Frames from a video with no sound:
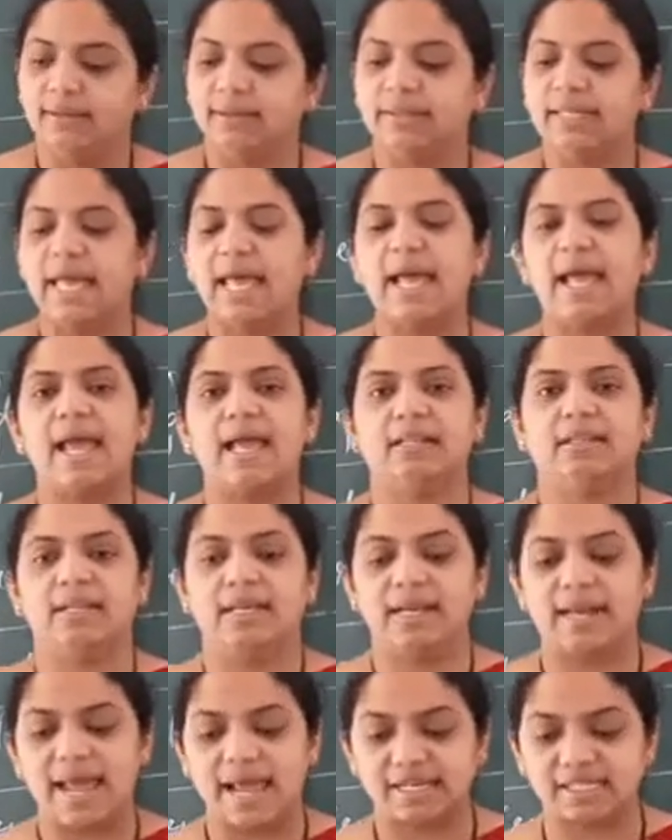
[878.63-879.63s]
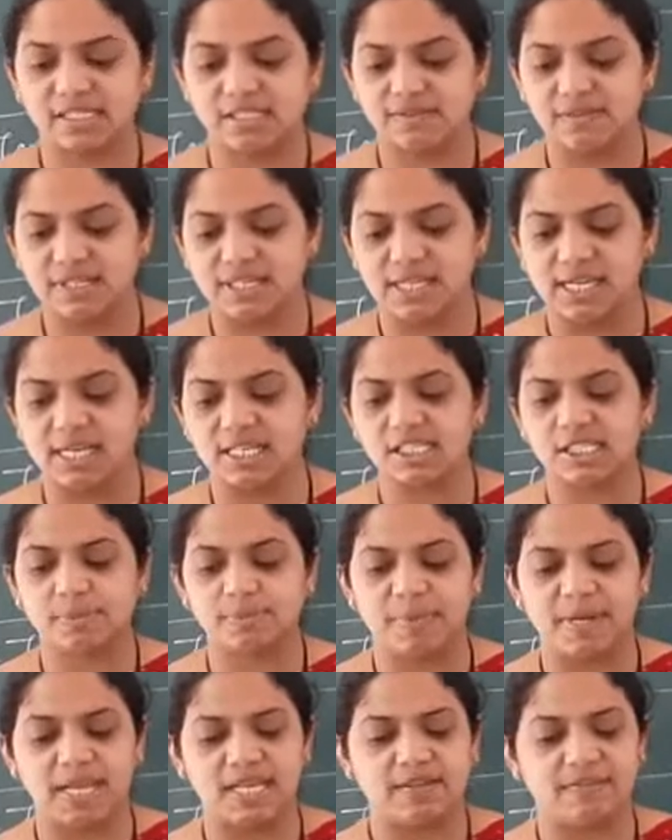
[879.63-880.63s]
Their
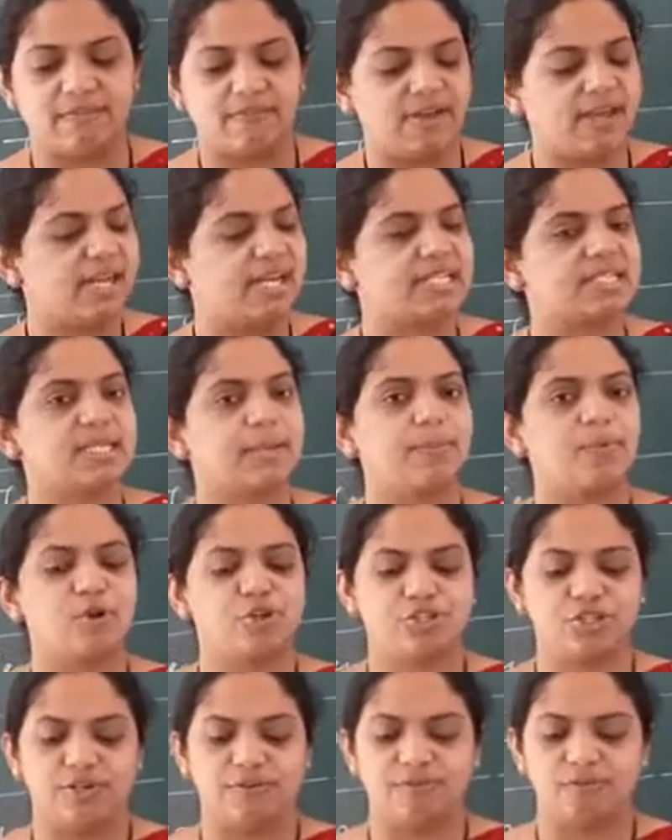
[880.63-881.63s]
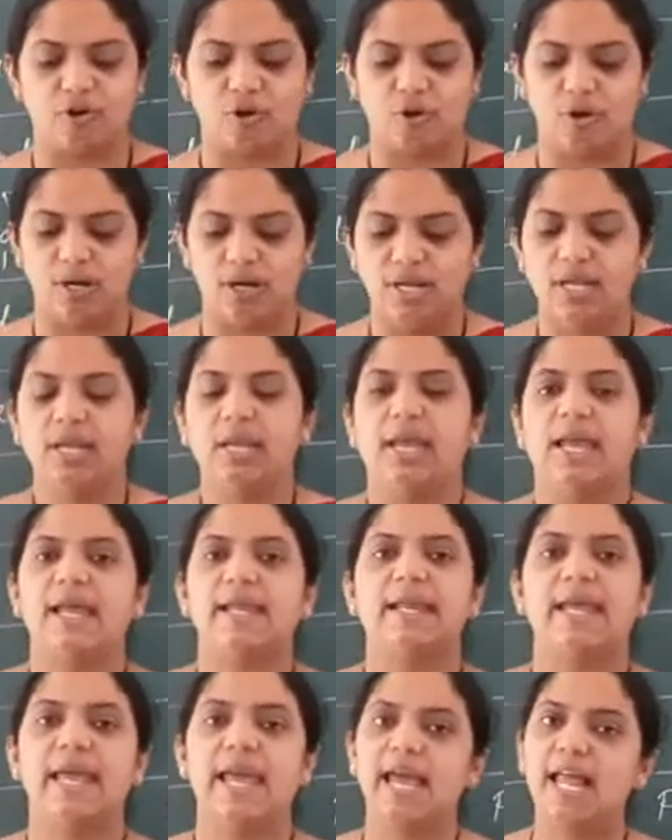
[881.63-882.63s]
activities play a very supportive role
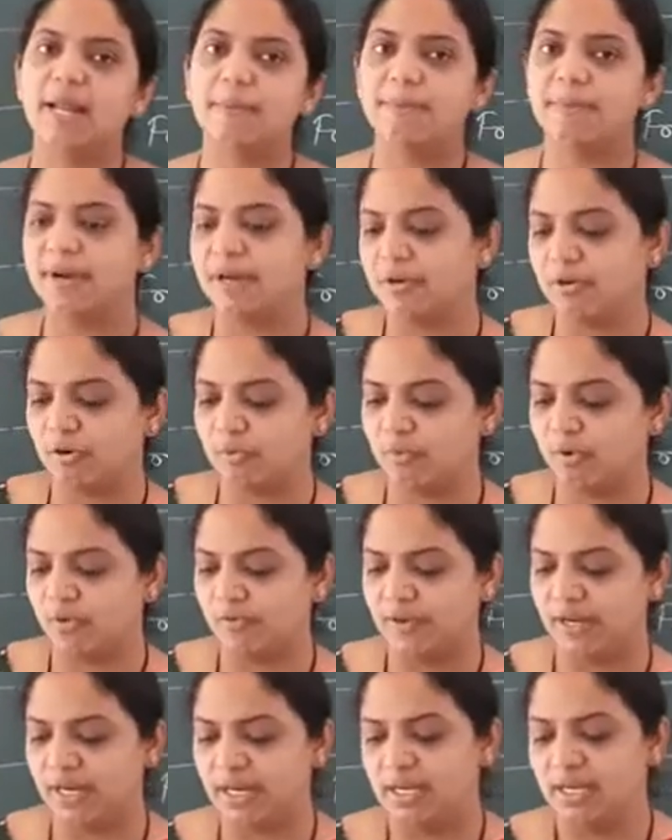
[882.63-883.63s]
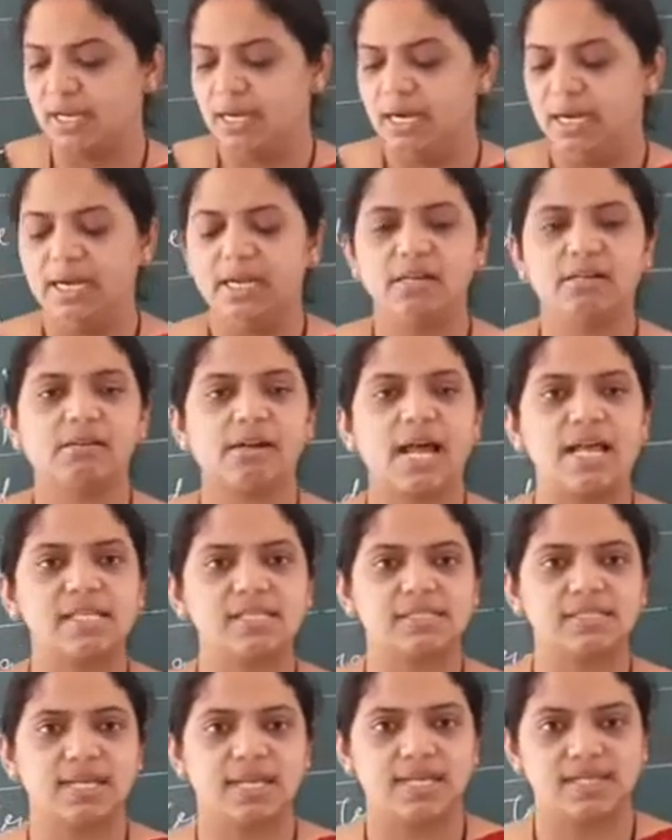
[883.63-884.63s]
in helping removing
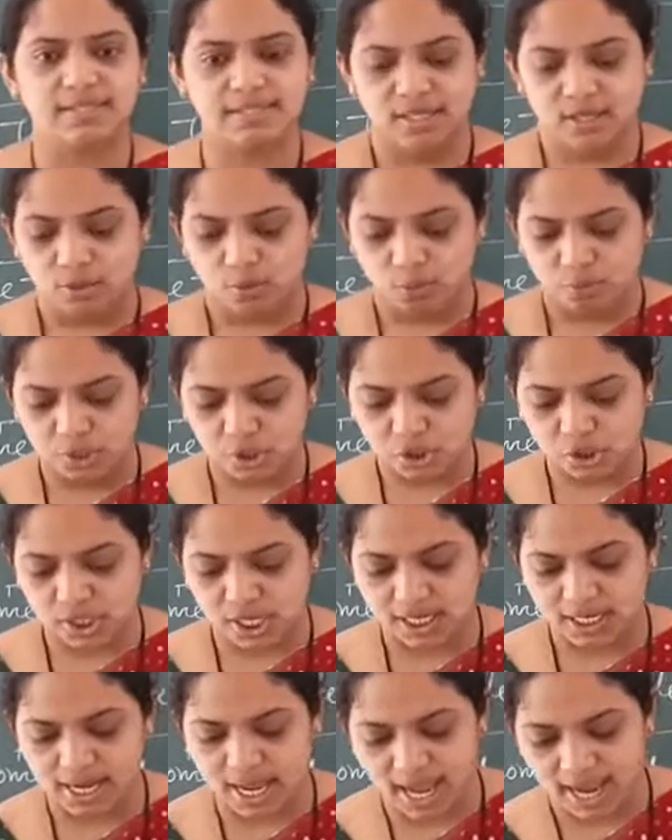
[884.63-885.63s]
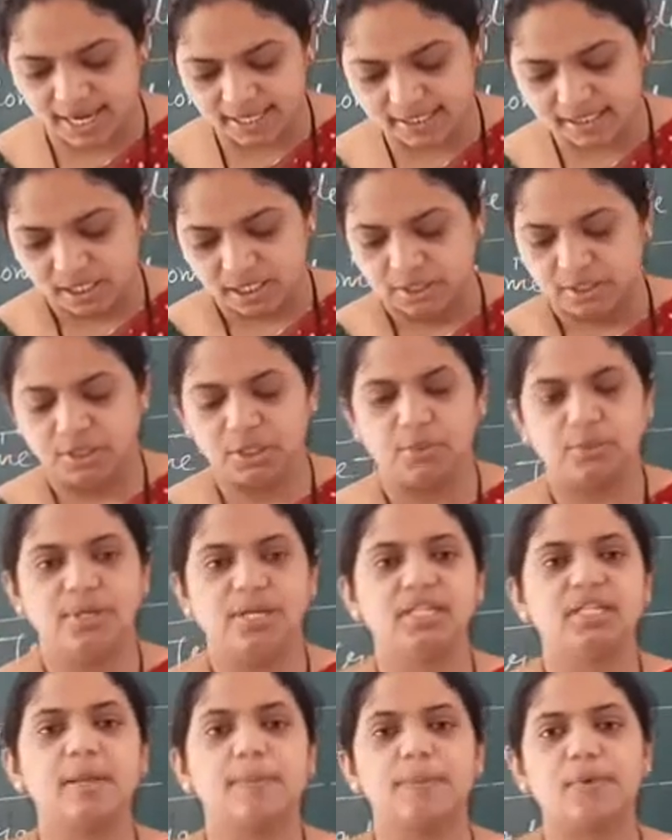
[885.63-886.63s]
hindrances which arise
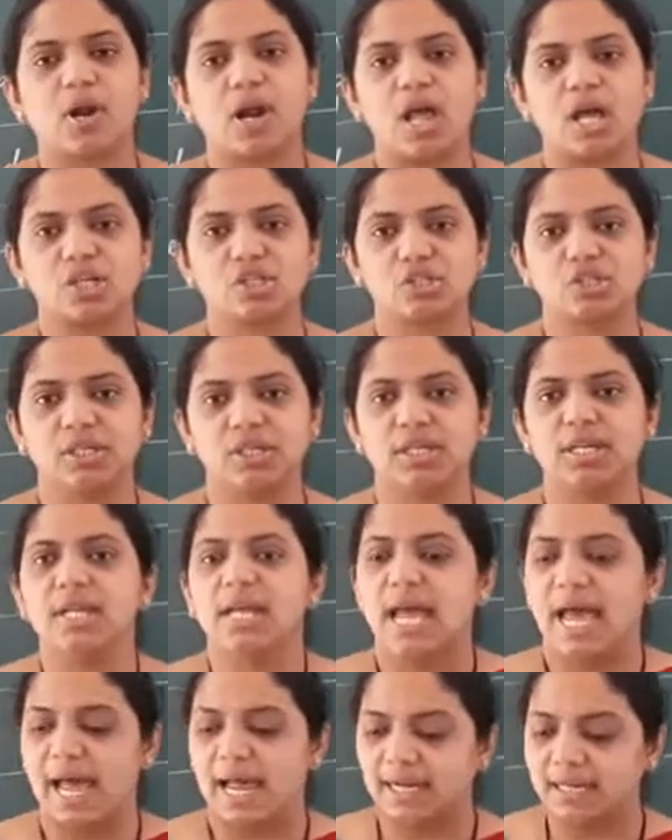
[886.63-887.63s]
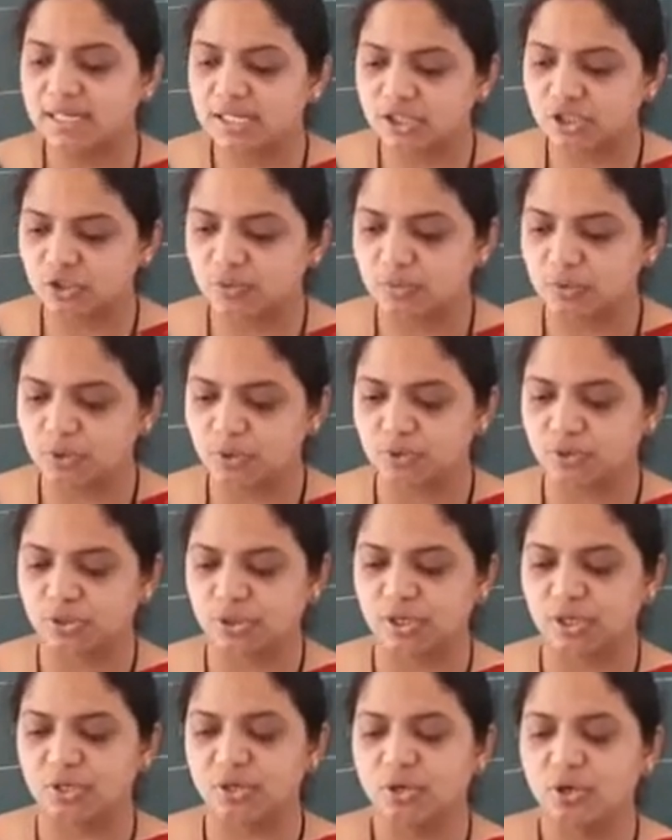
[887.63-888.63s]
during the production and
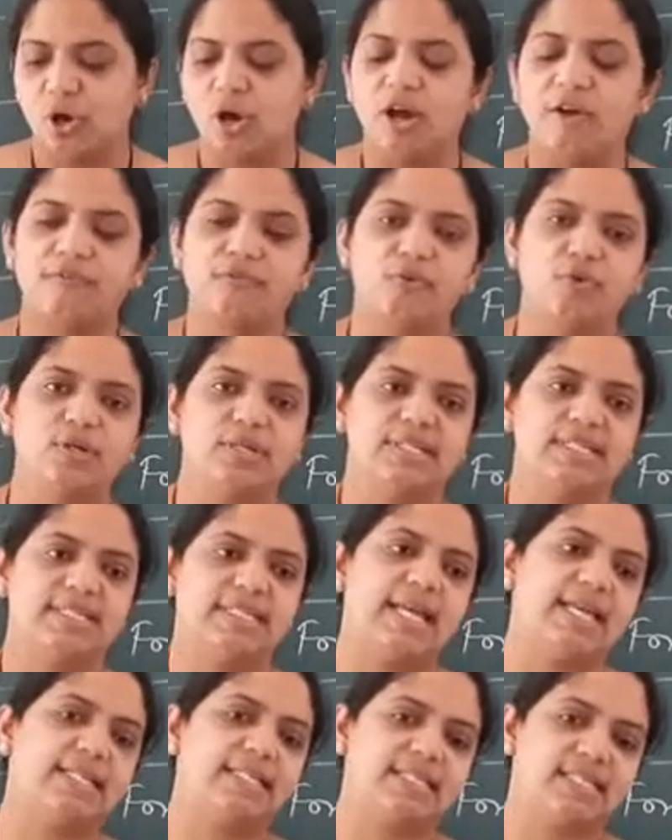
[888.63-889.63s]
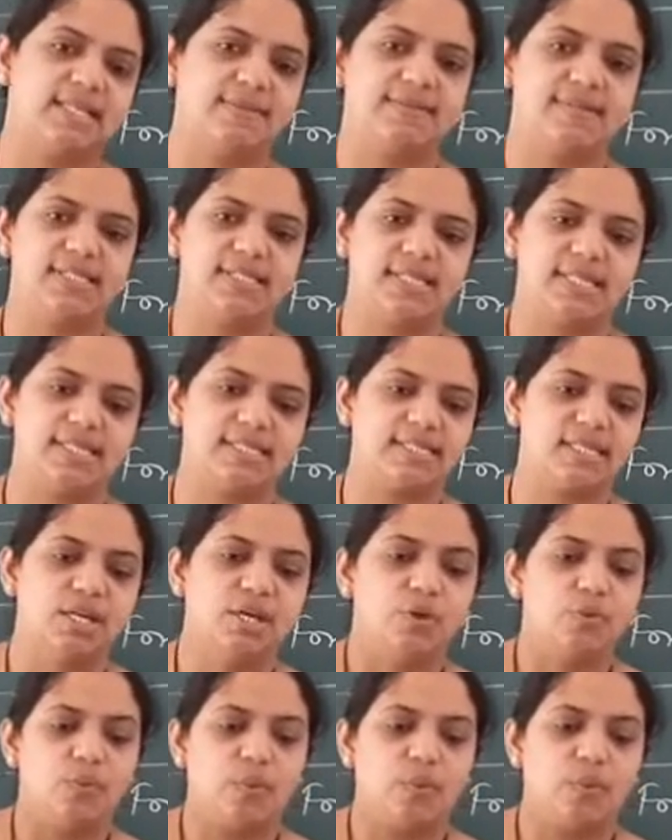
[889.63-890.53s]
distribution of goods and services.